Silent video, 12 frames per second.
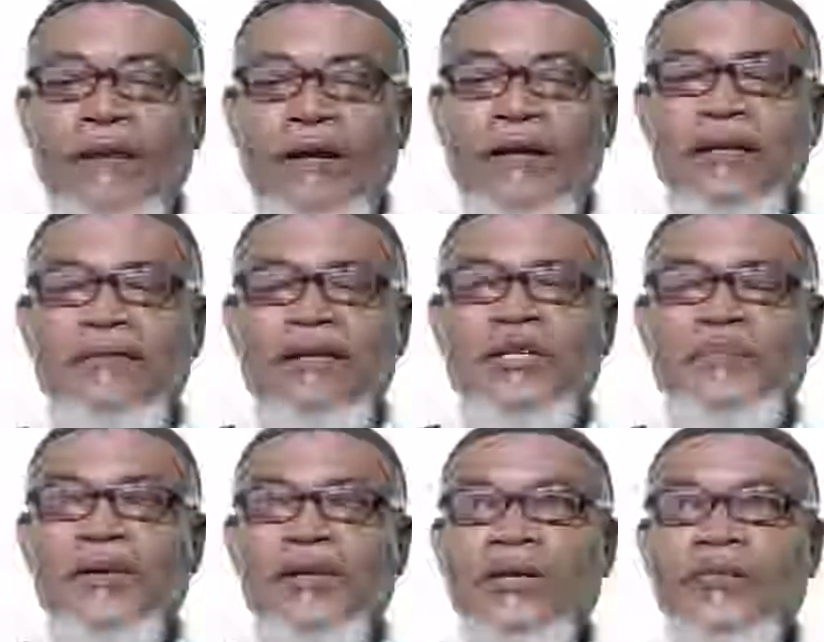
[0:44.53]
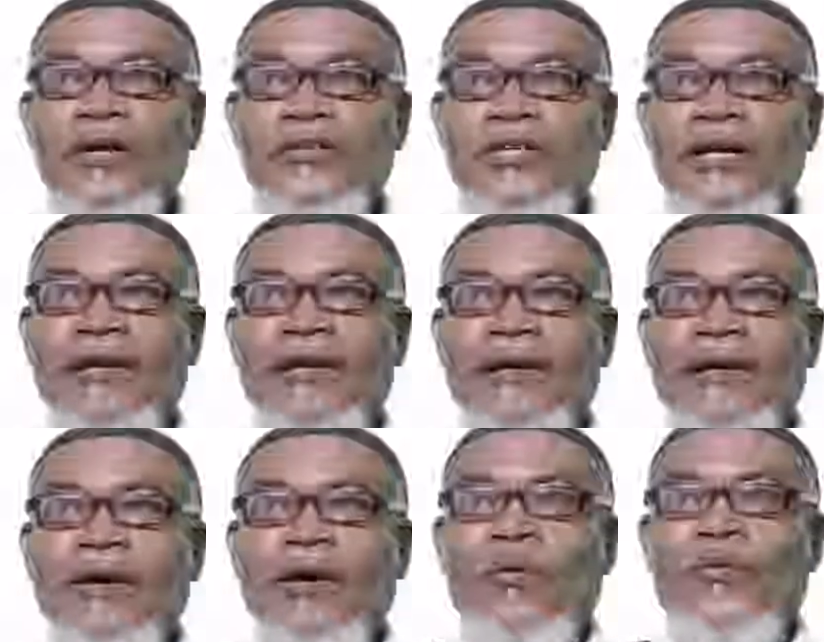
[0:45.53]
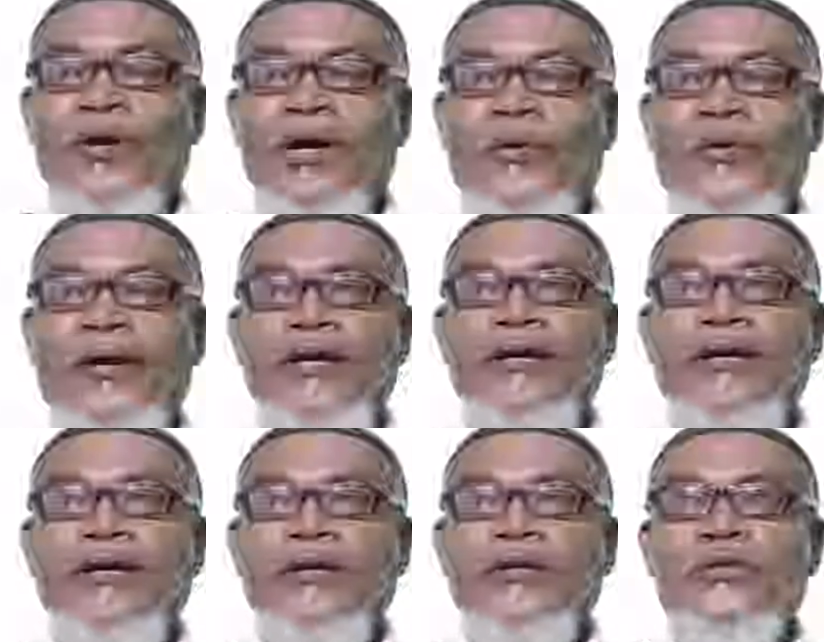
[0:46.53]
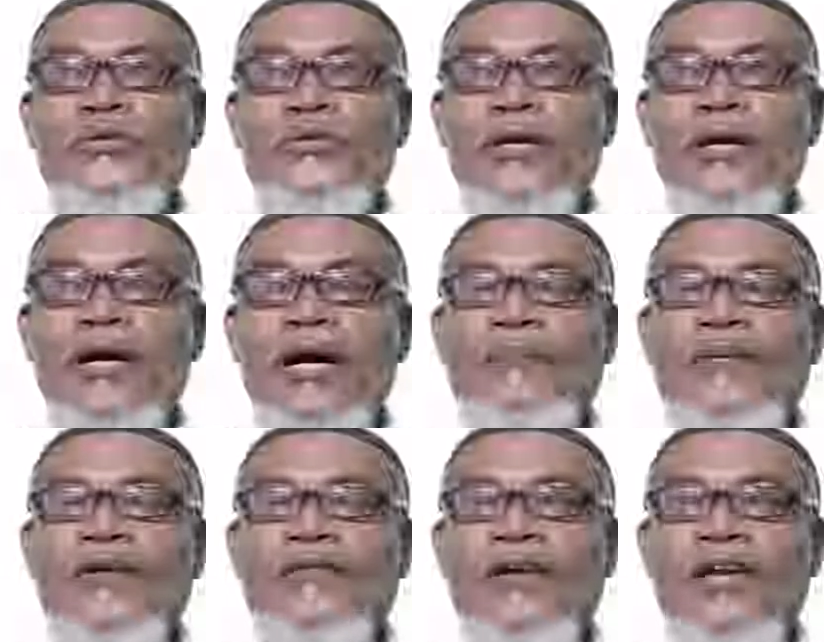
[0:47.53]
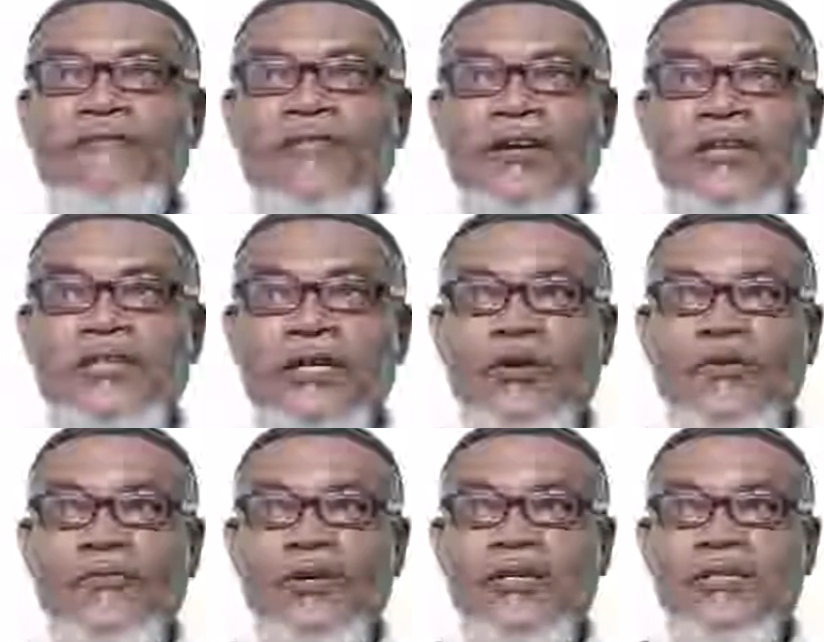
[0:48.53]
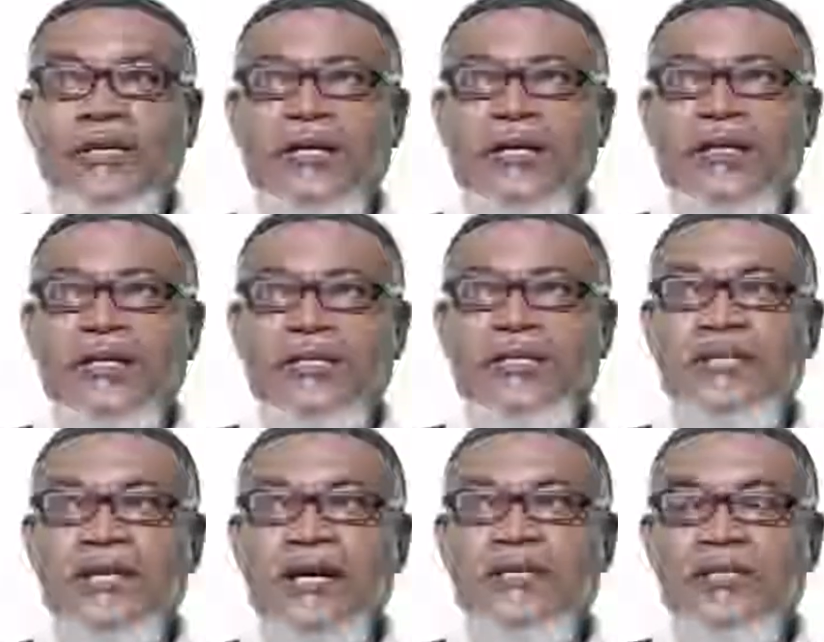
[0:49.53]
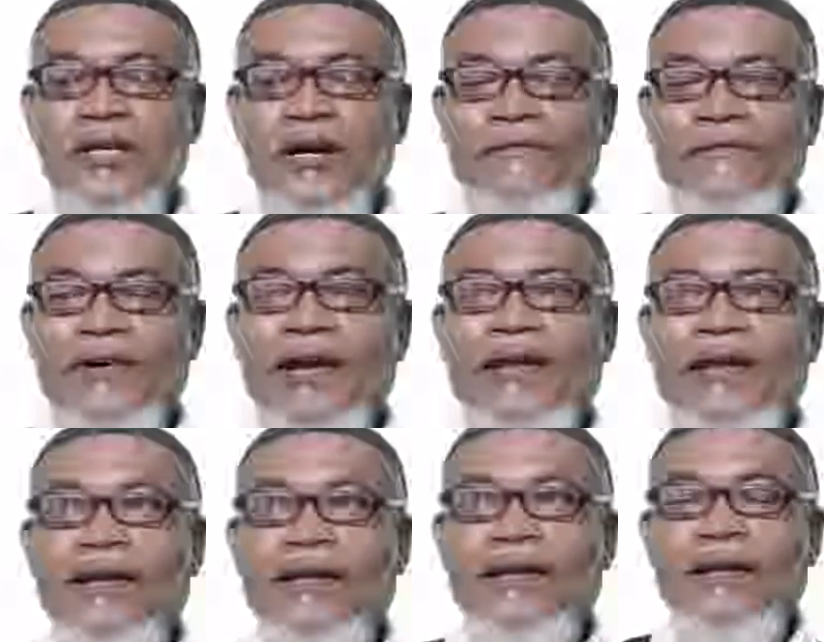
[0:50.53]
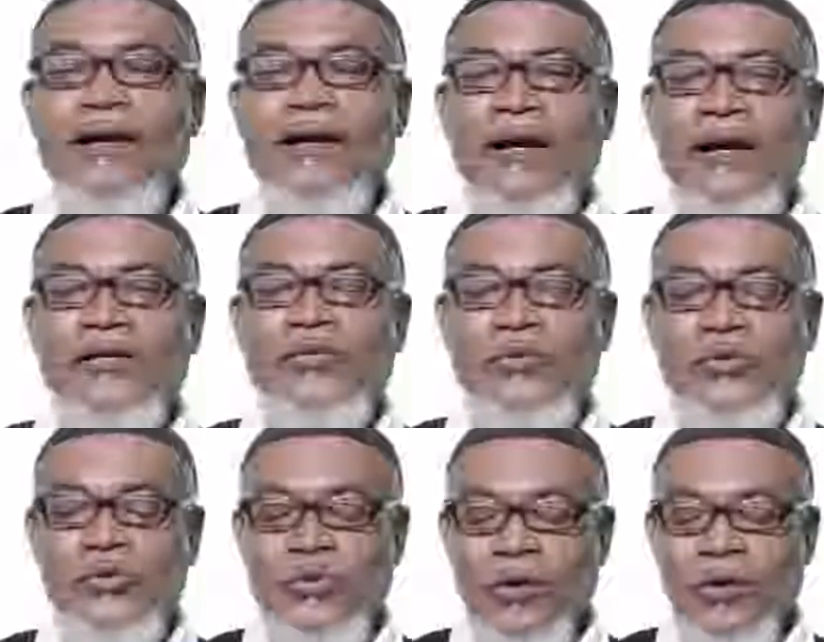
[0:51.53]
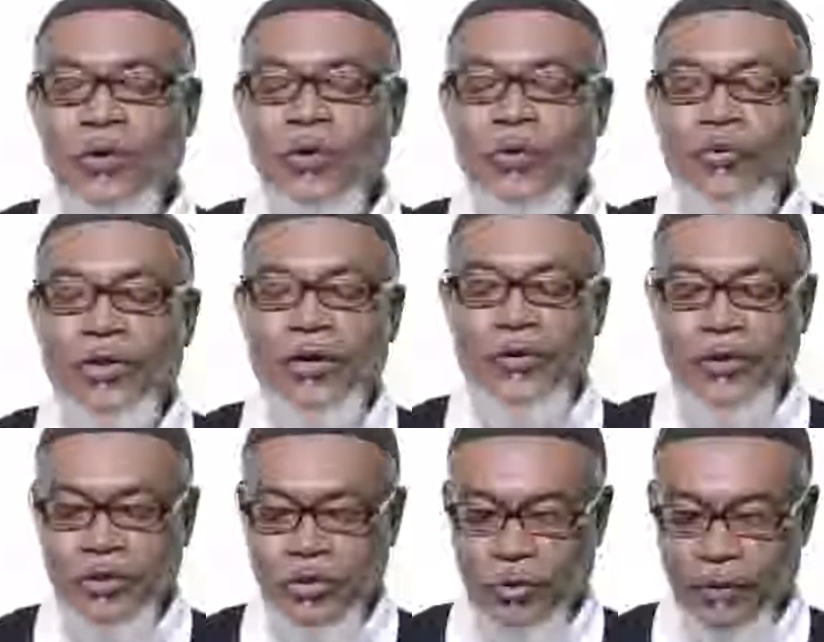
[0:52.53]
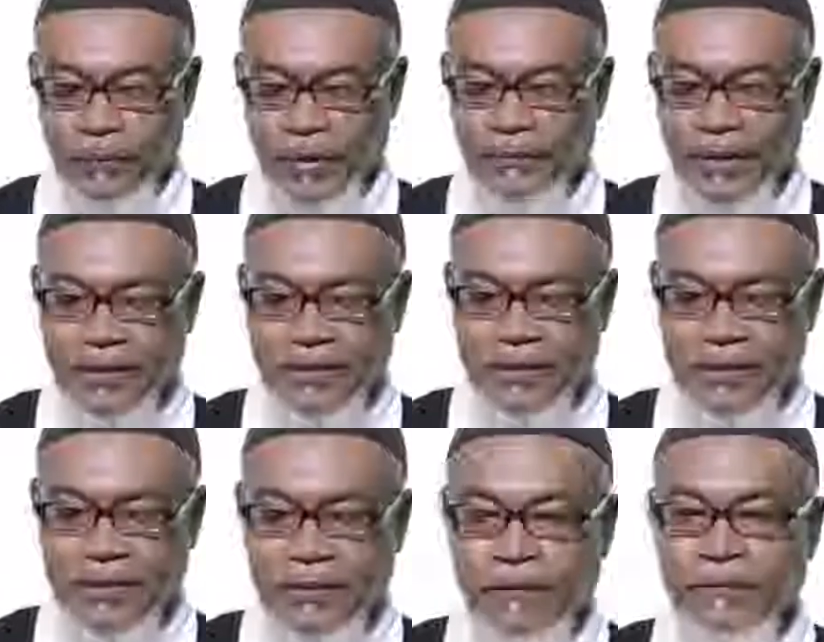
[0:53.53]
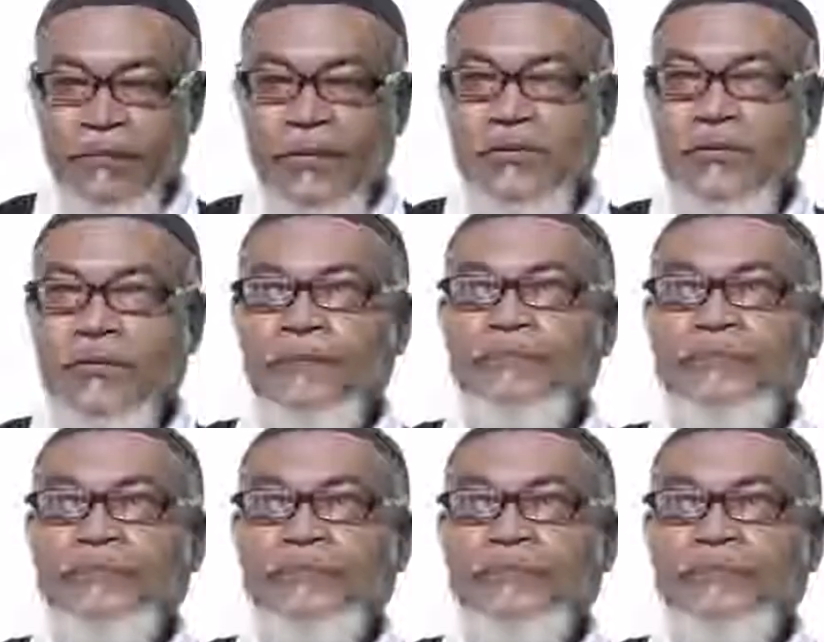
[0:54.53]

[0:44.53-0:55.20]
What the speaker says: And in that particular journey, we are going to take up the definition of it, the syntax, and finally, as usual, we are going to implement it. So